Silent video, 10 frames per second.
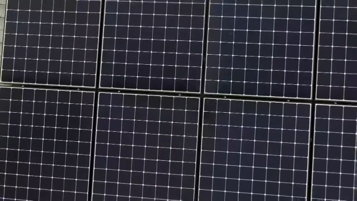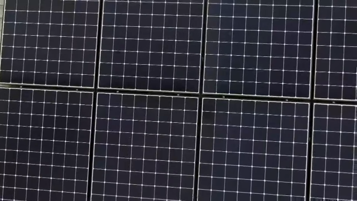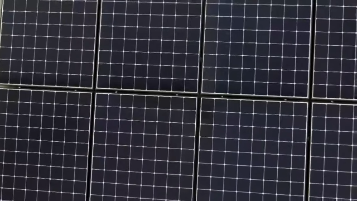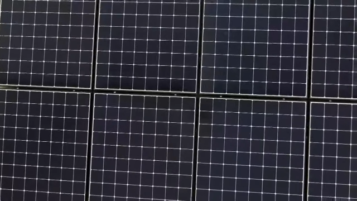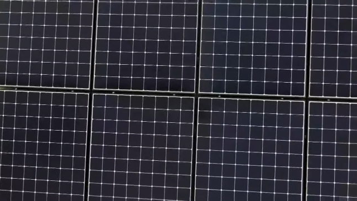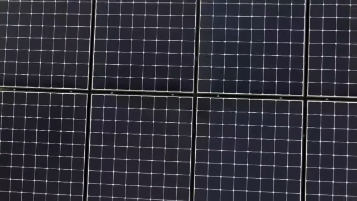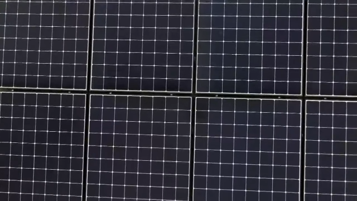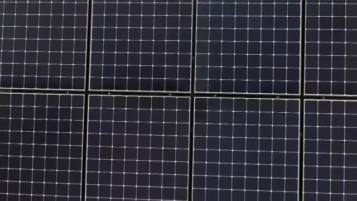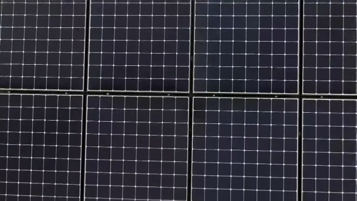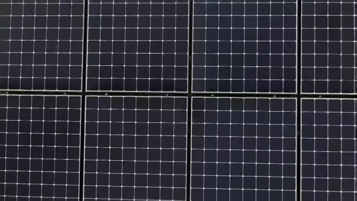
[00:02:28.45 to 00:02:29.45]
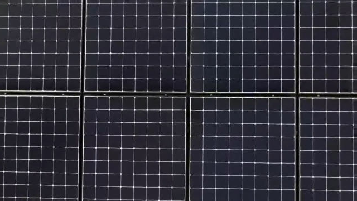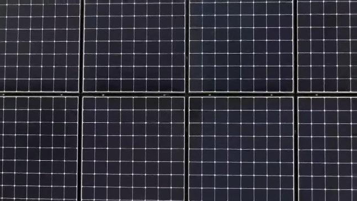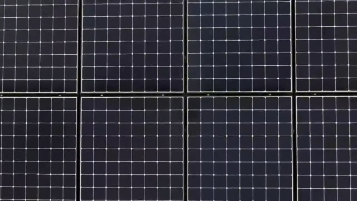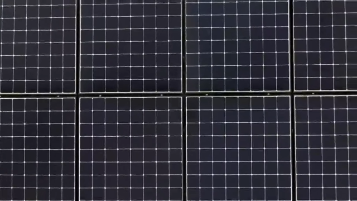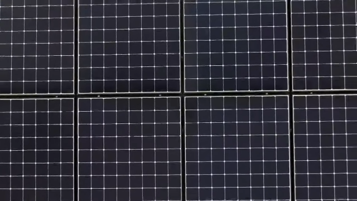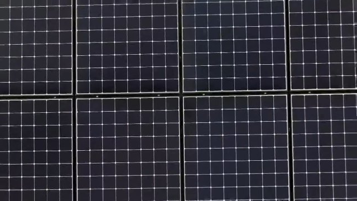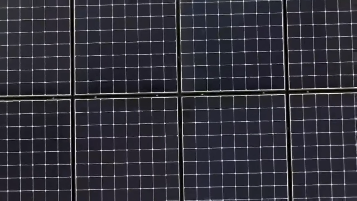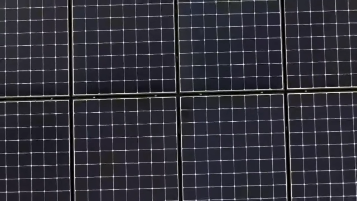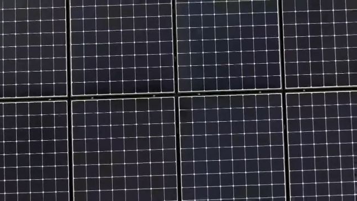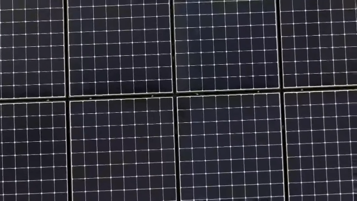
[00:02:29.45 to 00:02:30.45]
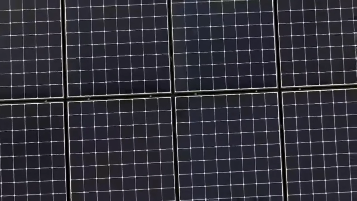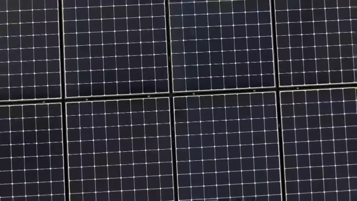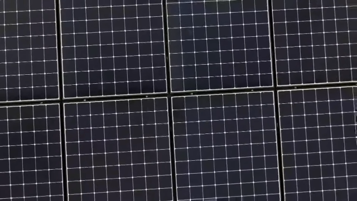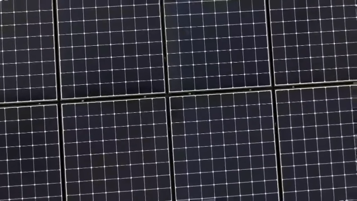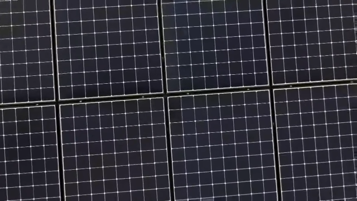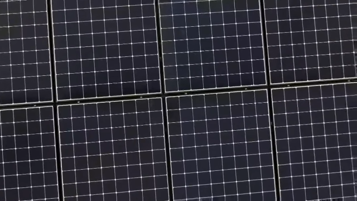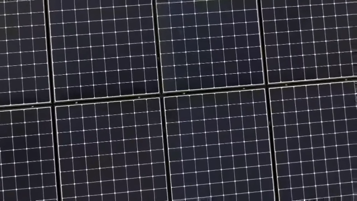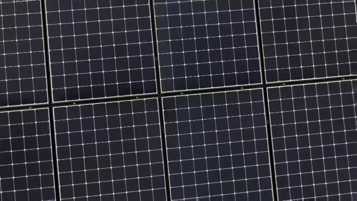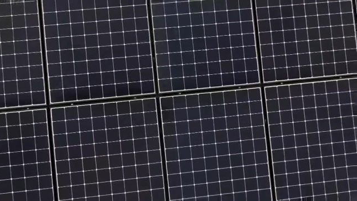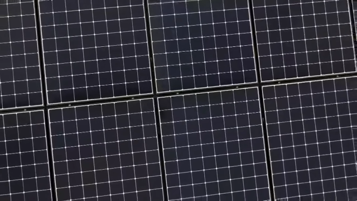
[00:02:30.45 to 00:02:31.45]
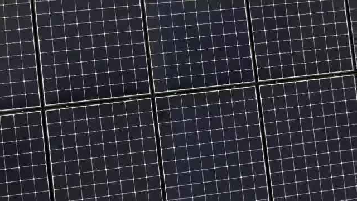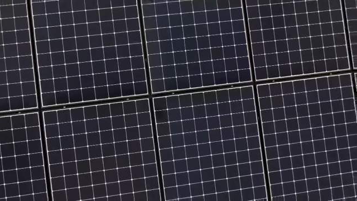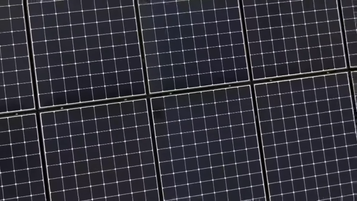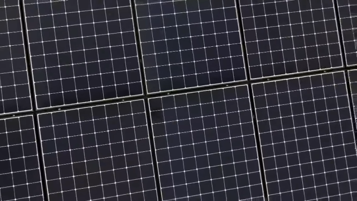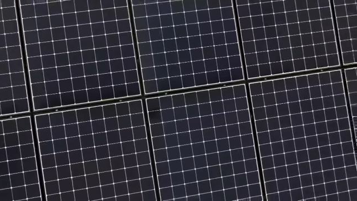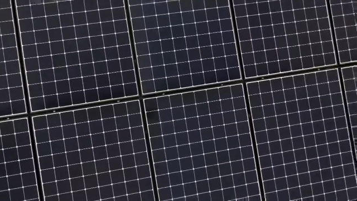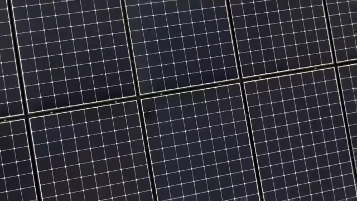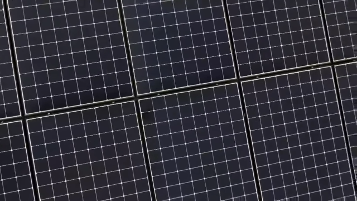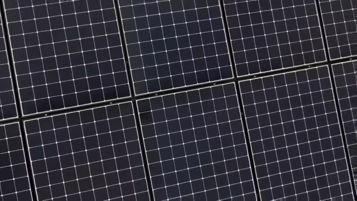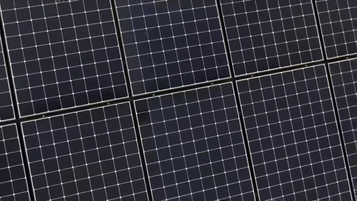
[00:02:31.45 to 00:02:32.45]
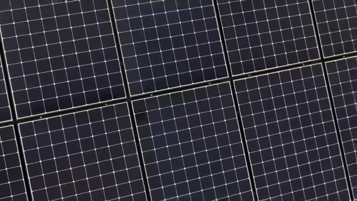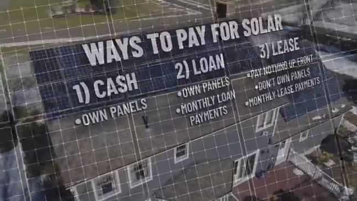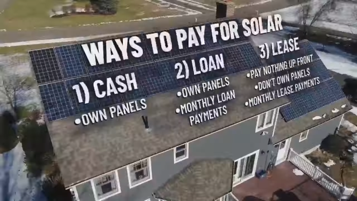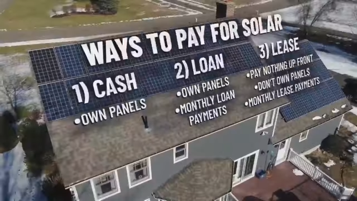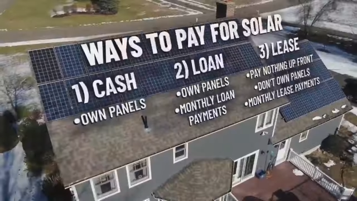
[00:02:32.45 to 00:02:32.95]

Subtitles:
[unreadable: no face in view]